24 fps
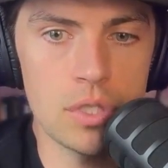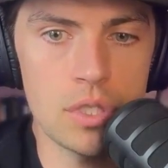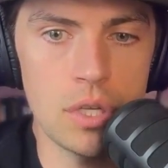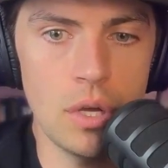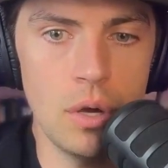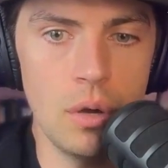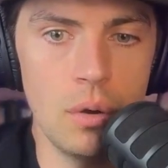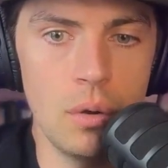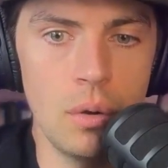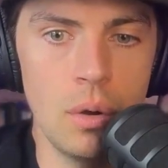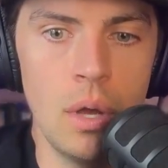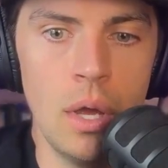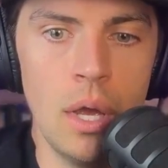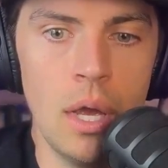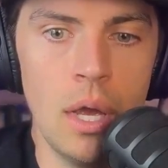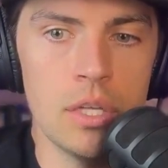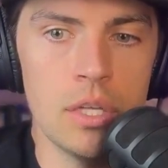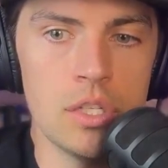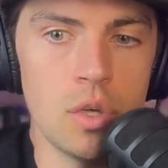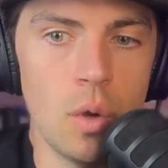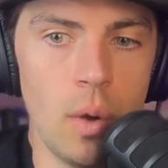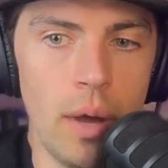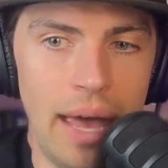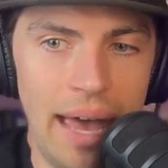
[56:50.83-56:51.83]
So
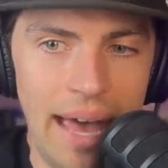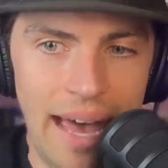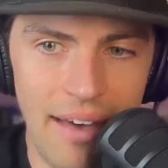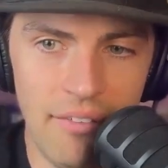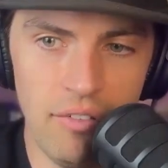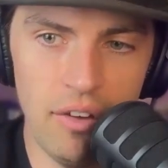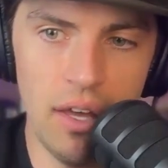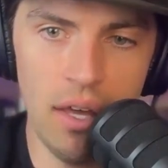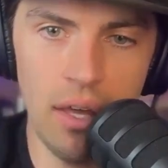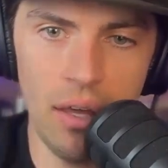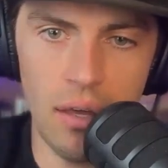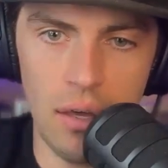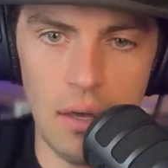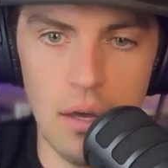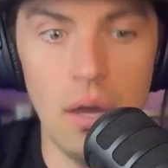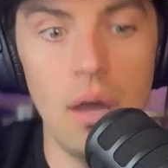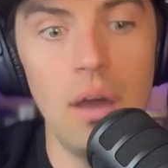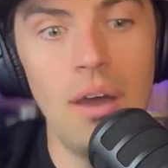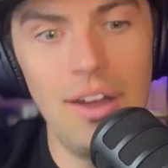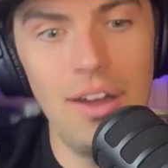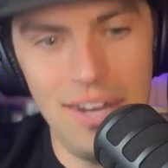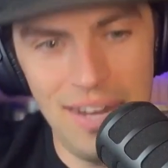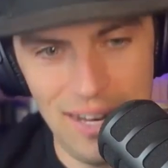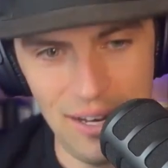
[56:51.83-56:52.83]
having
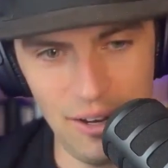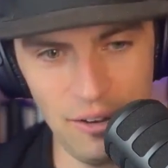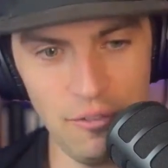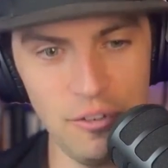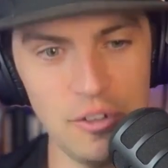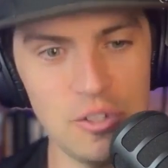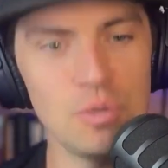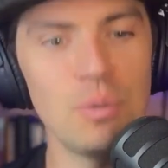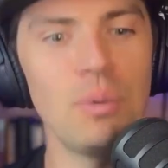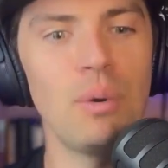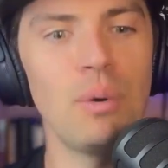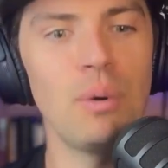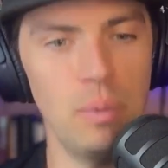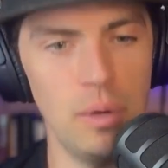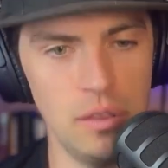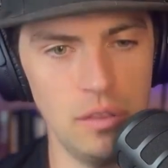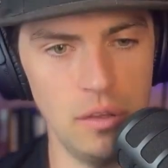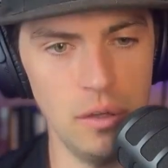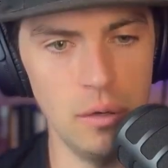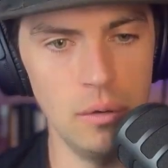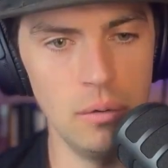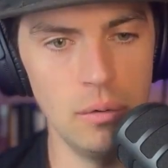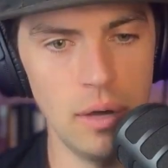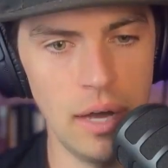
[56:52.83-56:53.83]
an individual
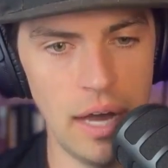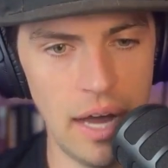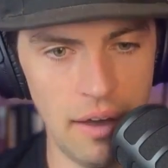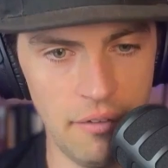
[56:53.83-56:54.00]
with you,